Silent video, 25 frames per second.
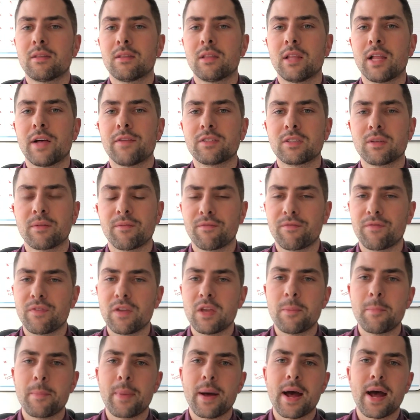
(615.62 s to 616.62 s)
Love some
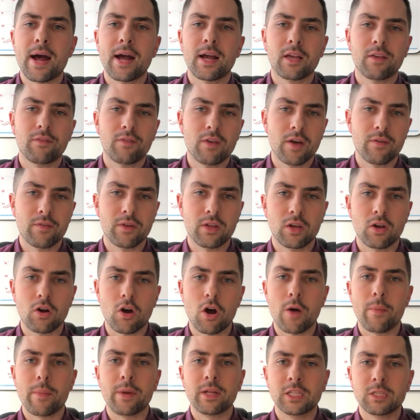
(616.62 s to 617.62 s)
feedback. If you have any
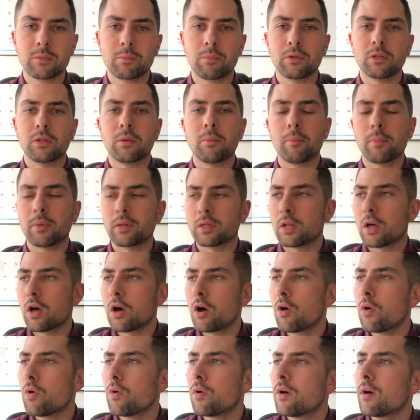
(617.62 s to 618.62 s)
comments, put them
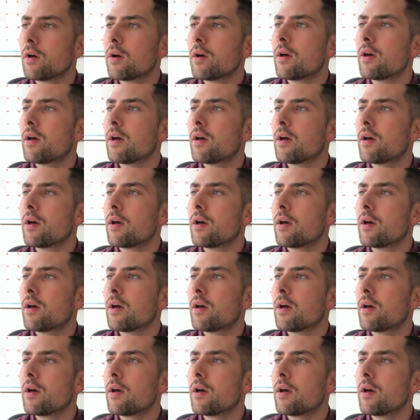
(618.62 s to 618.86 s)
below.